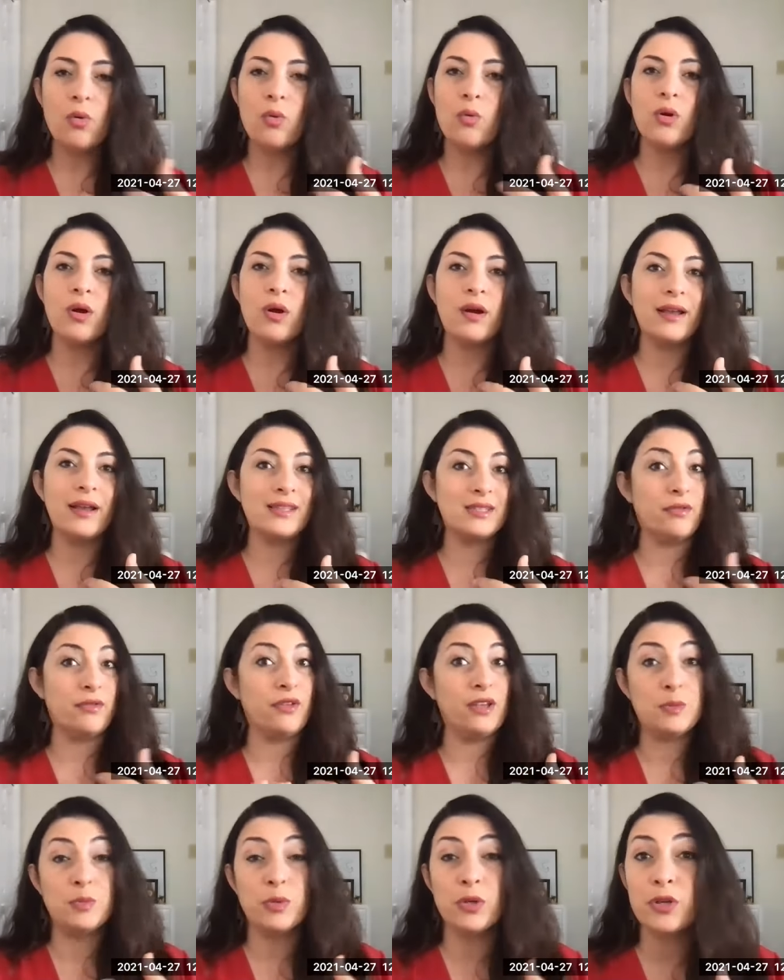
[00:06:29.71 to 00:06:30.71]
or it's a
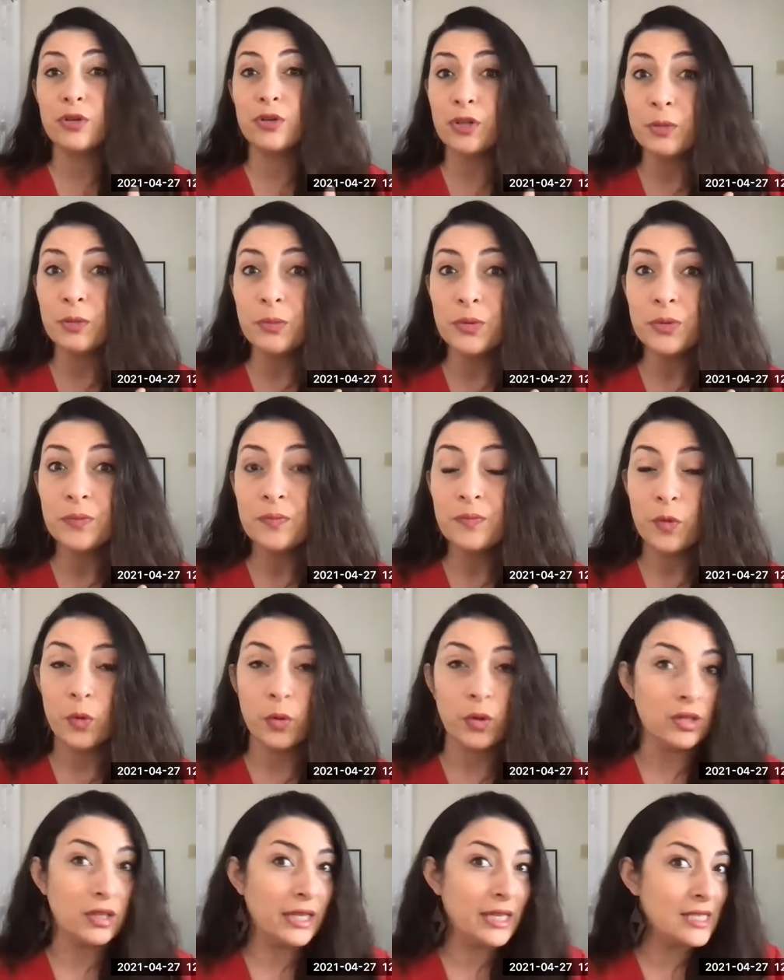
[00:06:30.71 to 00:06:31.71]
Facebook group
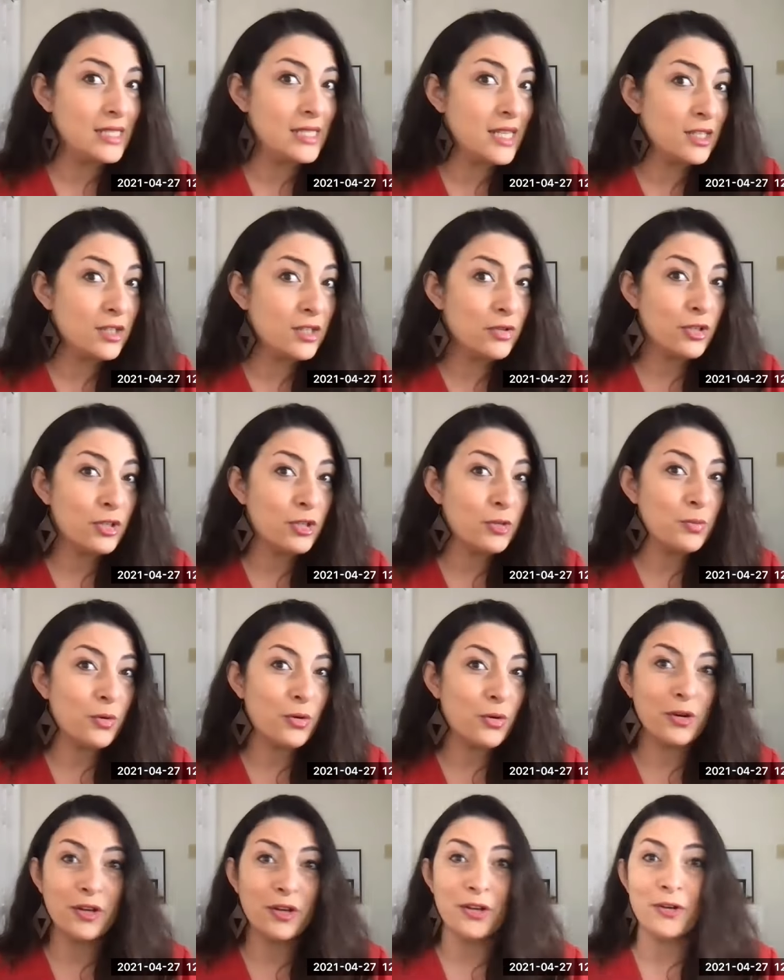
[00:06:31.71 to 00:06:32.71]
or a LinkedIn group
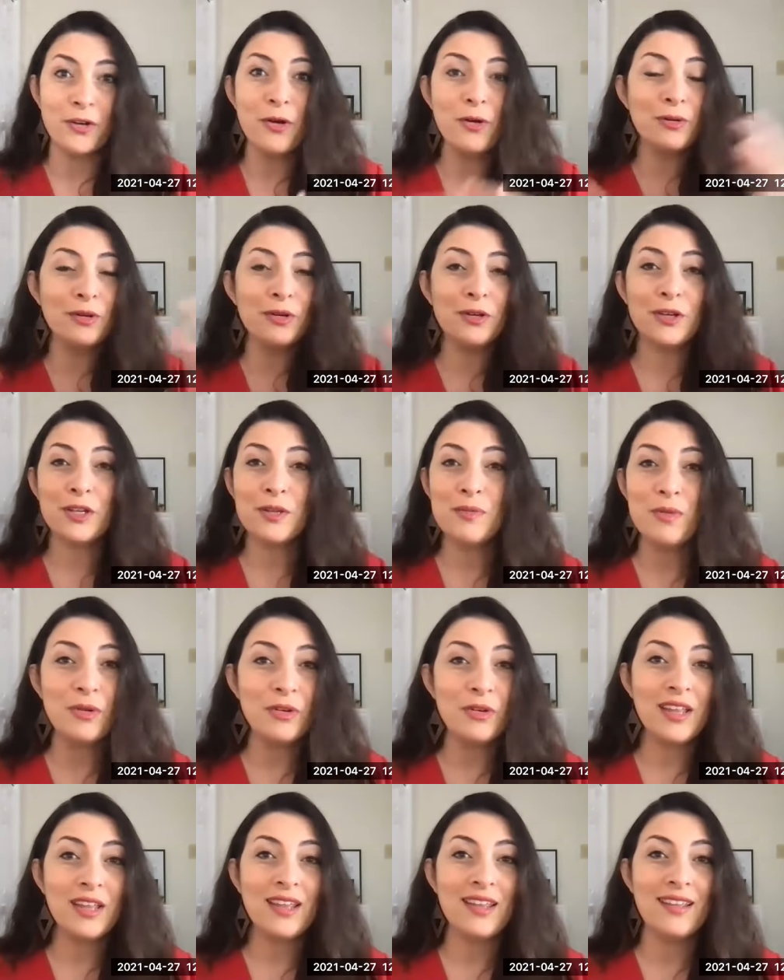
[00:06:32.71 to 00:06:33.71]
or your own
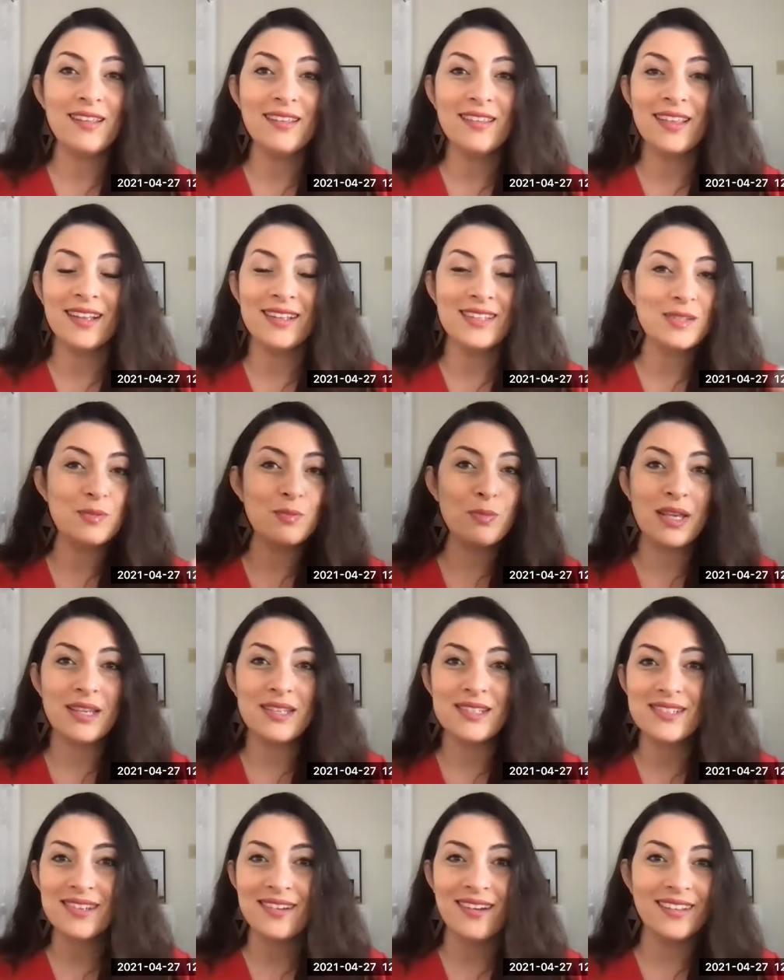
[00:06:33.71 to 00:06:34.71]
community that's
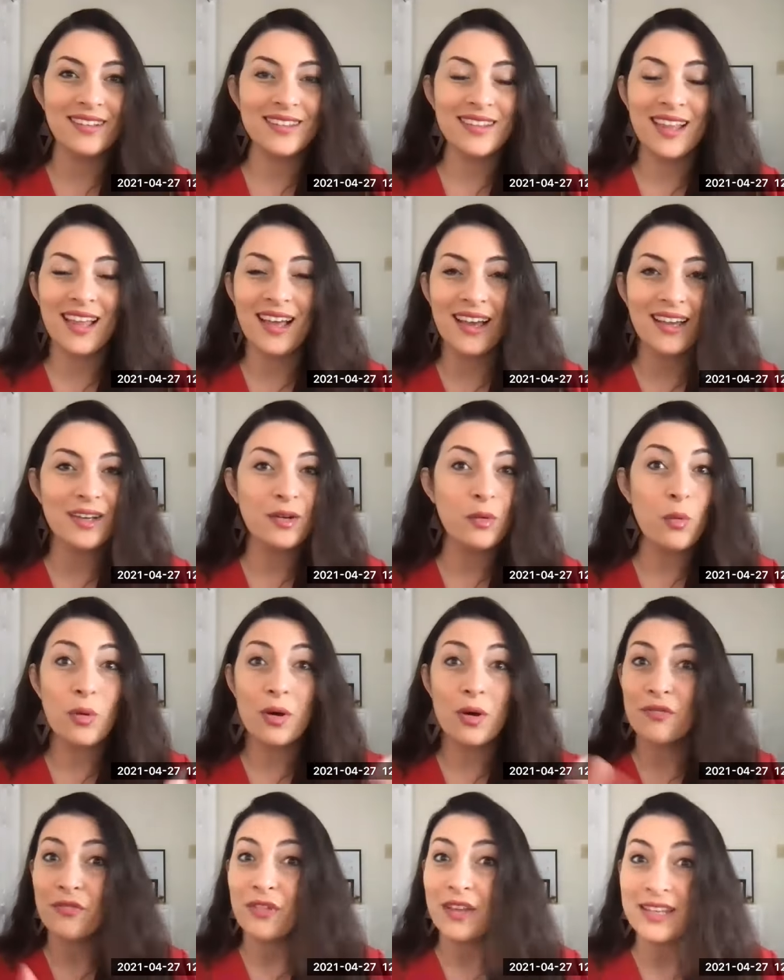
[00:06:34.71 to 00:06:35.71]
based online
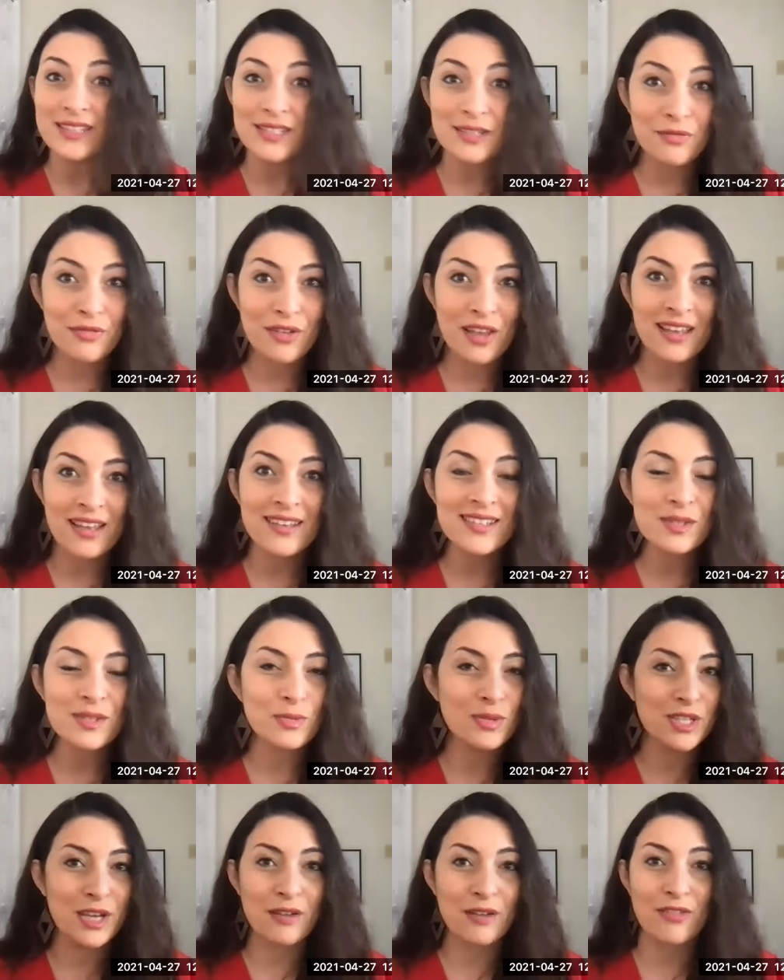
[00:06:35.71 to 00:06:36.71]
or face-to-face,
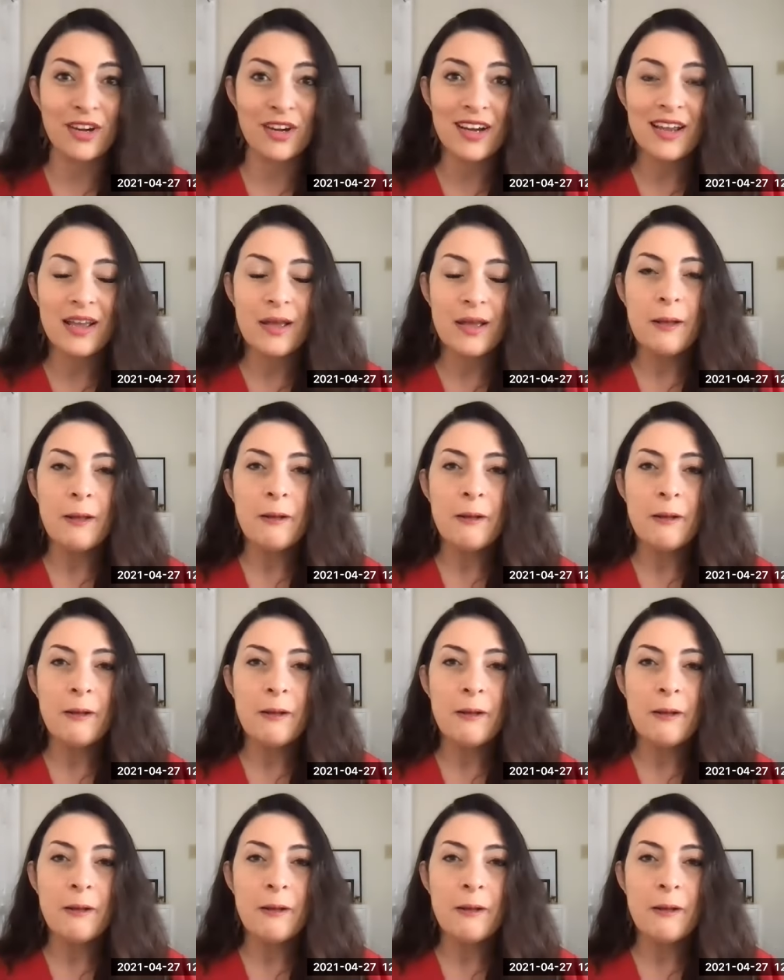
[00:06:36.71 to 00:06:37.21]
whichever,